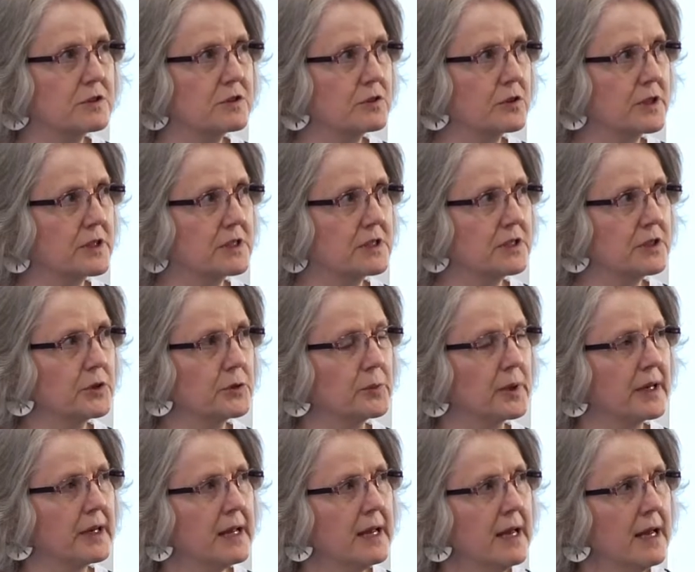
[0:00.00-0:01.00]
stories too
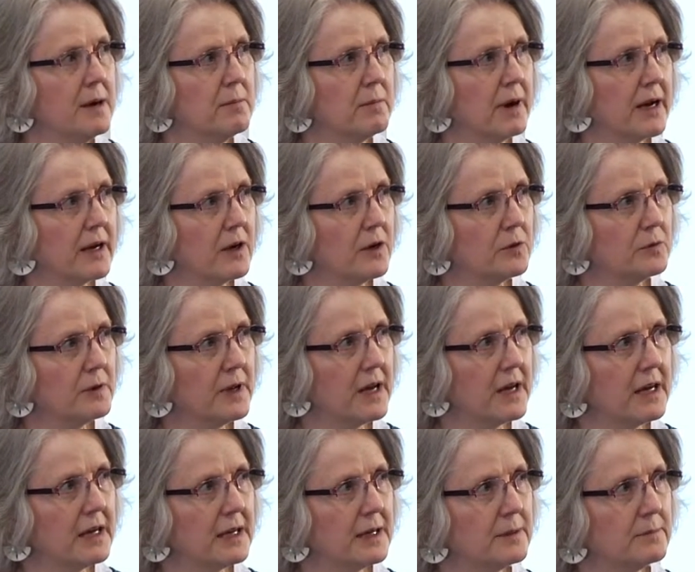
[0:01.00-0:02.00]
but my own
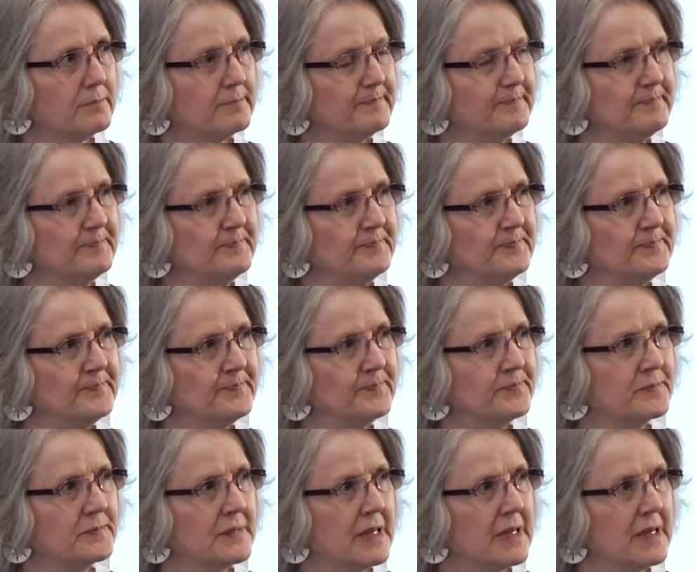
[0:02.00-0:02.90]
um,